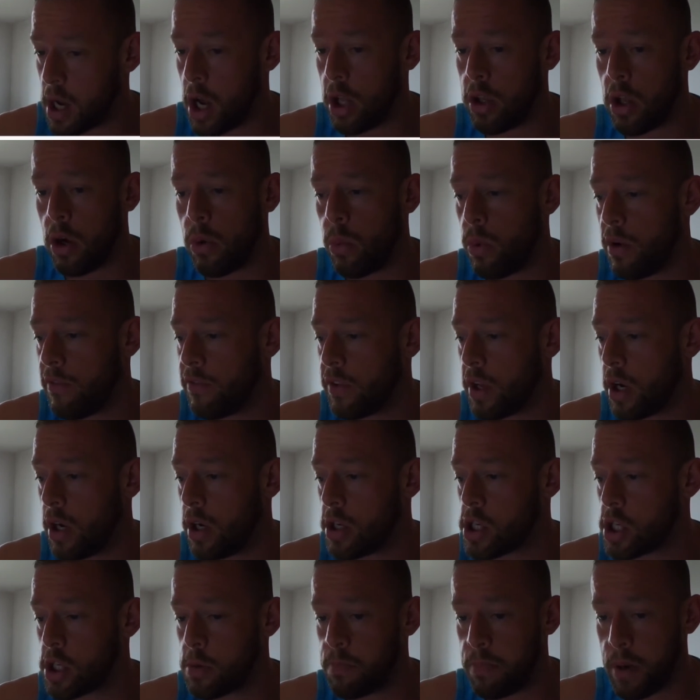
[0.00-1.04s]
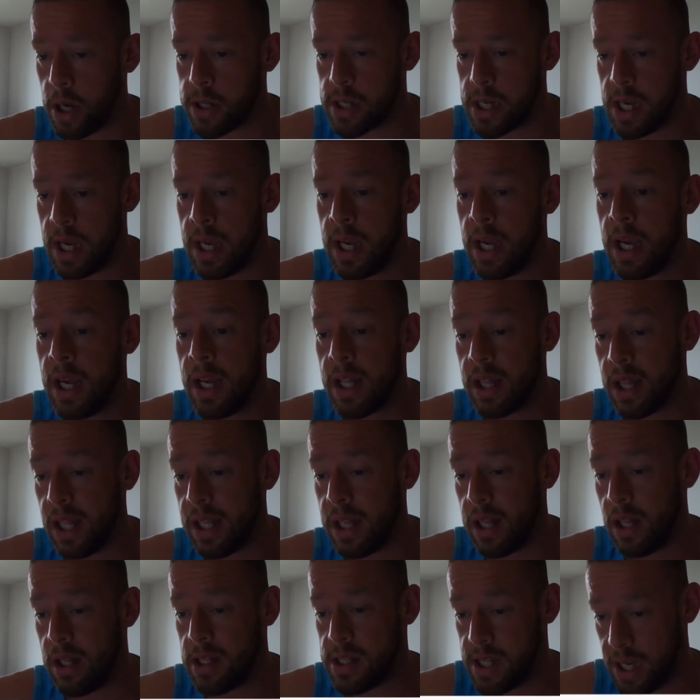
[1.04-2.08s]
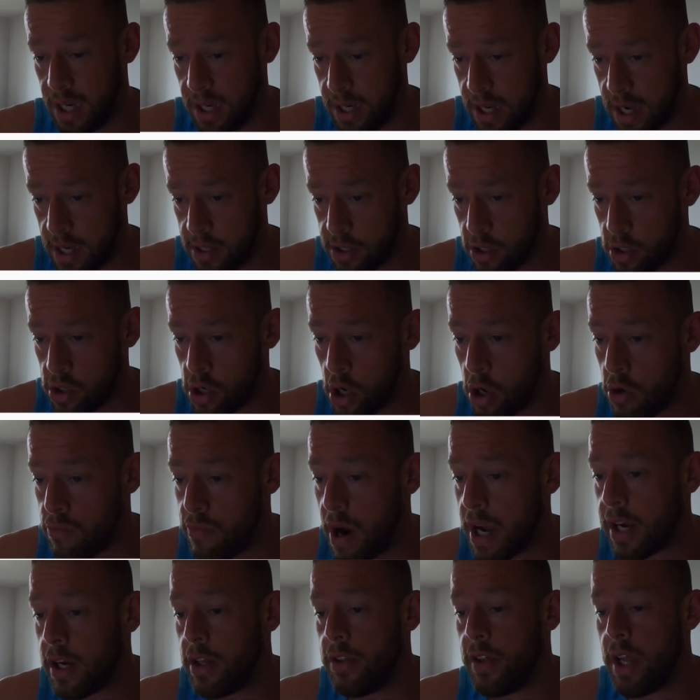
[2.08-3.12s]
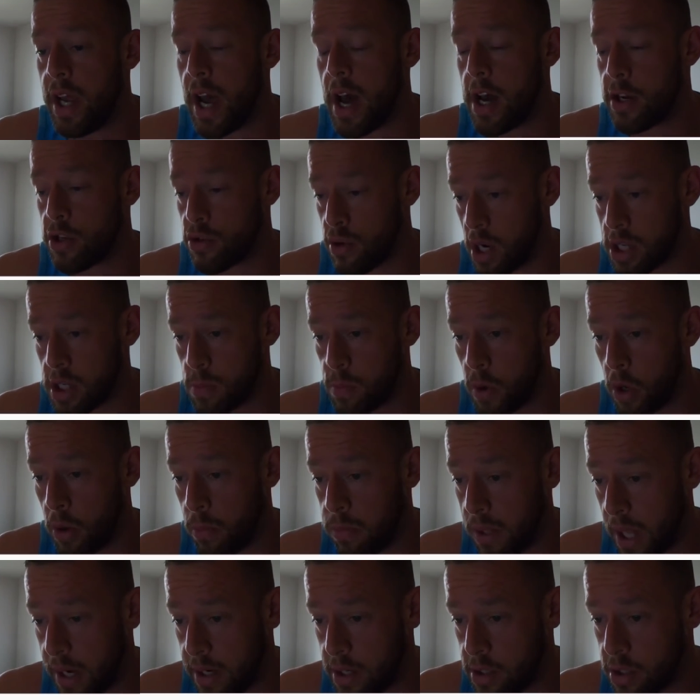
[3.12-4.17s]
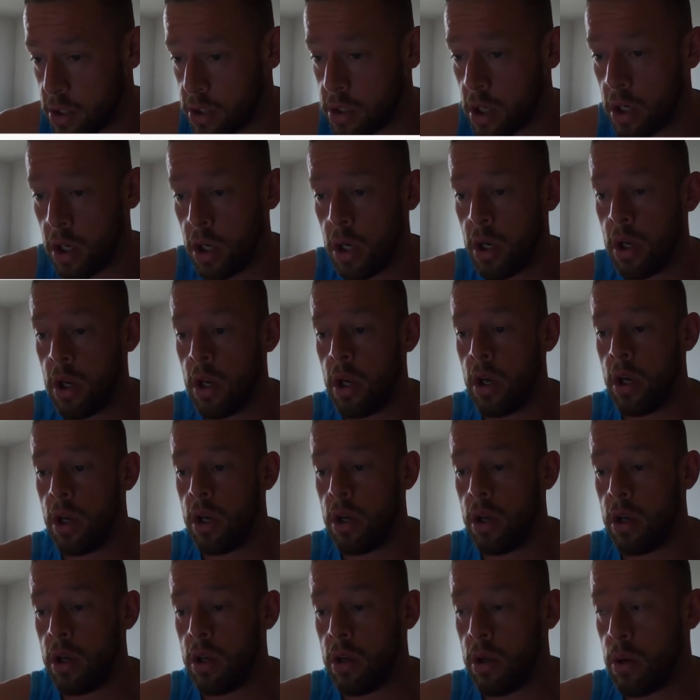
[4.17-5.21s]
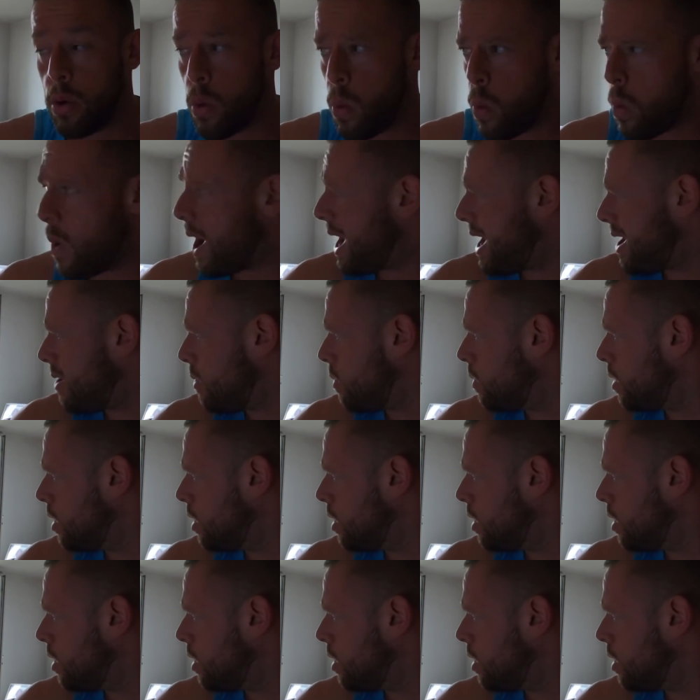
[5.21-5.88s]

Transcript: along with the spotty little teenagers who reckon they are transport planners. Wow.